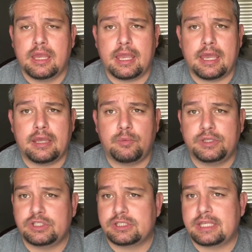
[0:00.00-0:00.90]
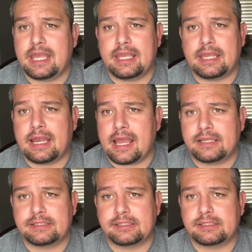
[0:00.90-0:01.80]
and we just can't get
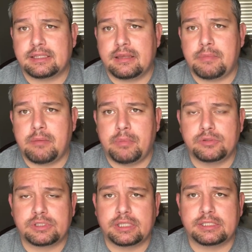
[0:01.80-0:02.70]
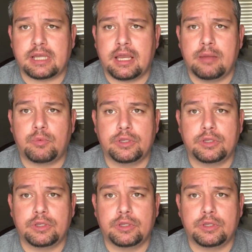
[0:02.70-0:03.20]
access to them most of the time.